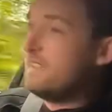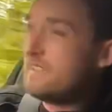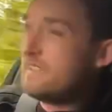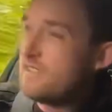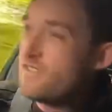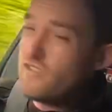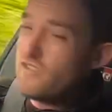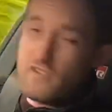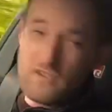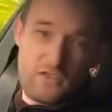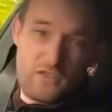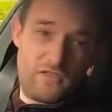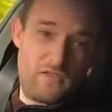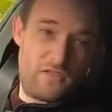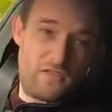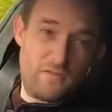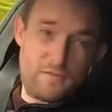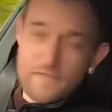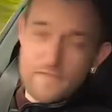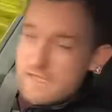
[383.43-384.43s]
It's not,
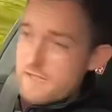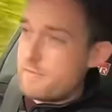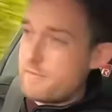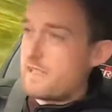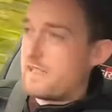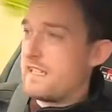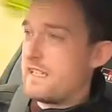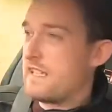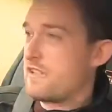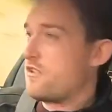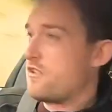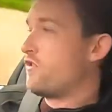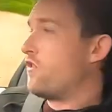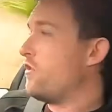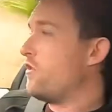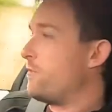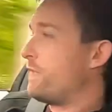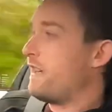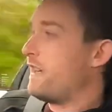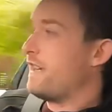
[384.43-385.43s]
visibility isn't
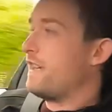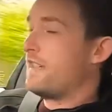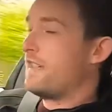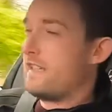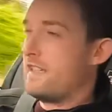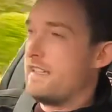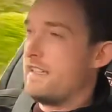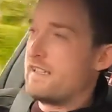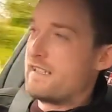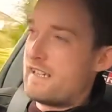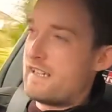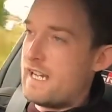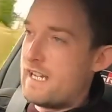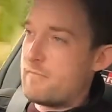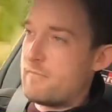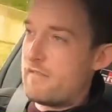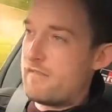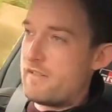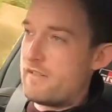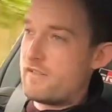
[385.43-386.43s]
too bad in the side
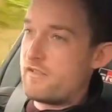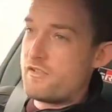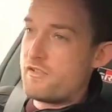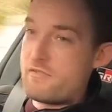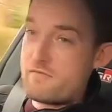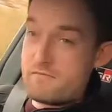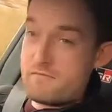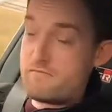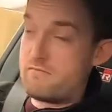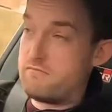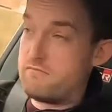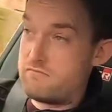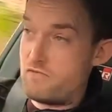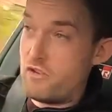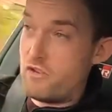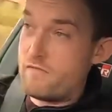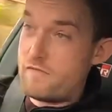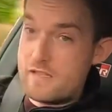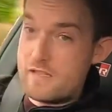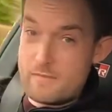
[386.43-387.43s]
mirrors,
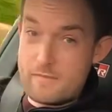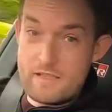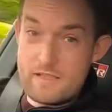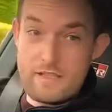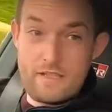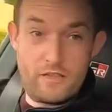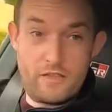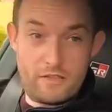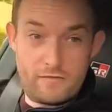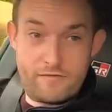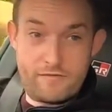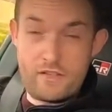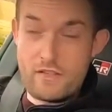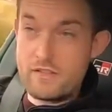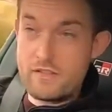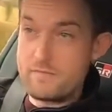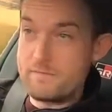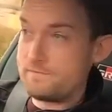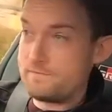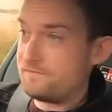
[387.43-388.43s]
good visibility out the
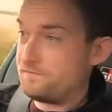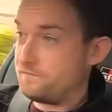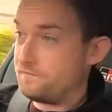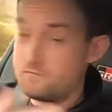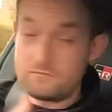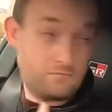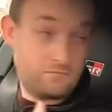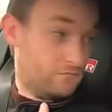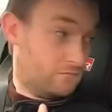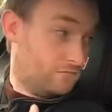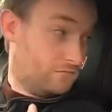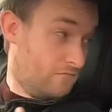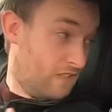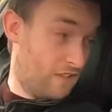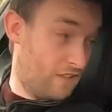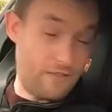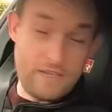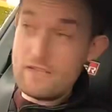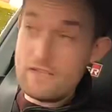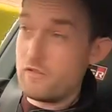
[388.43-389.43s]
front.
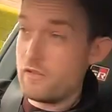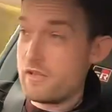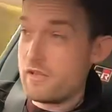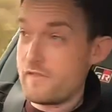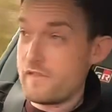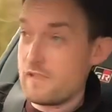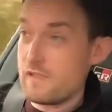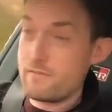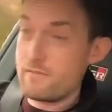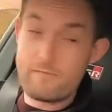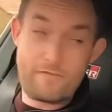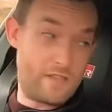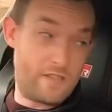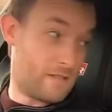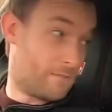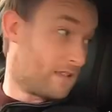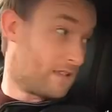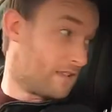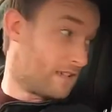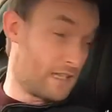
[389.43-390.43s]
3/4
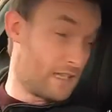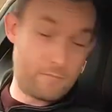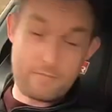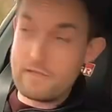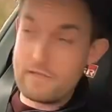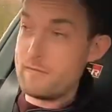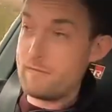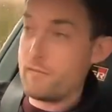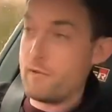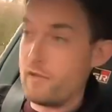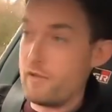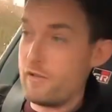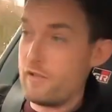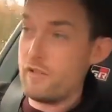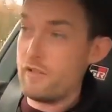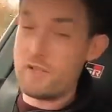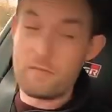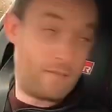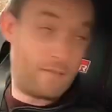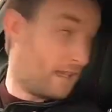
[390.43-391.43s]
visibility is pretty poor, a
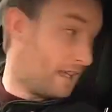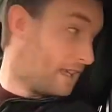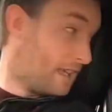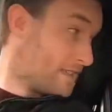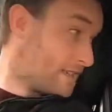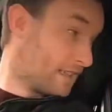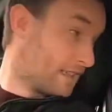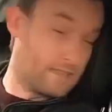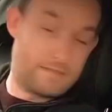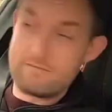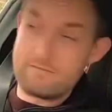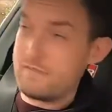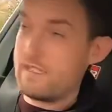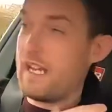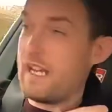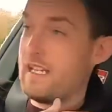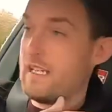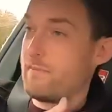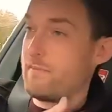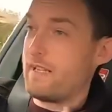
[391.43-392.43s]
lot of plastic,
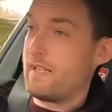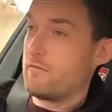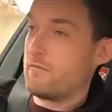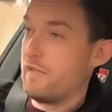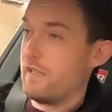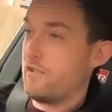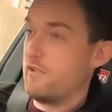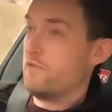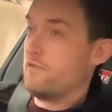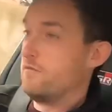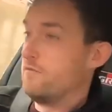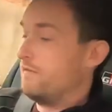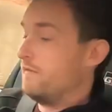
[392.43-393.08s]
tiny back window,